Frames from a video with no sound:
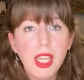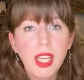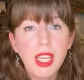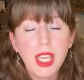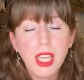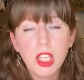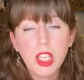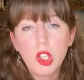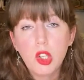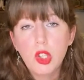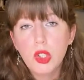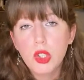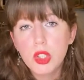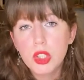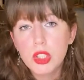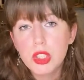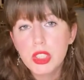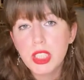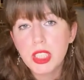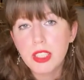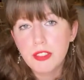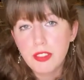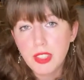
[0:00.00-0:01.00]
it
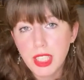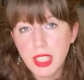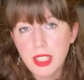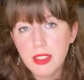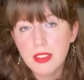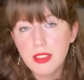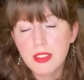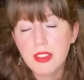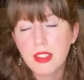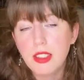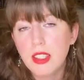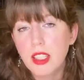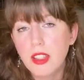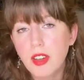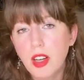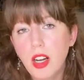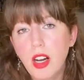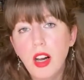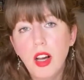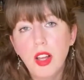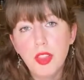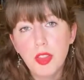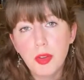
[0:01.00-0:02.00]
could give hints that there are
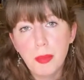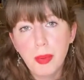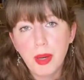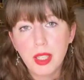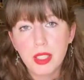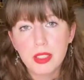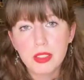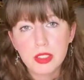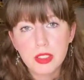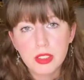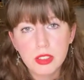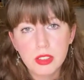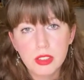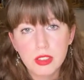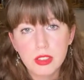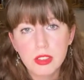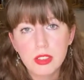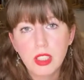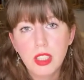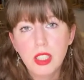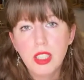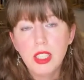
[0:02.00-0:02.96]
other particles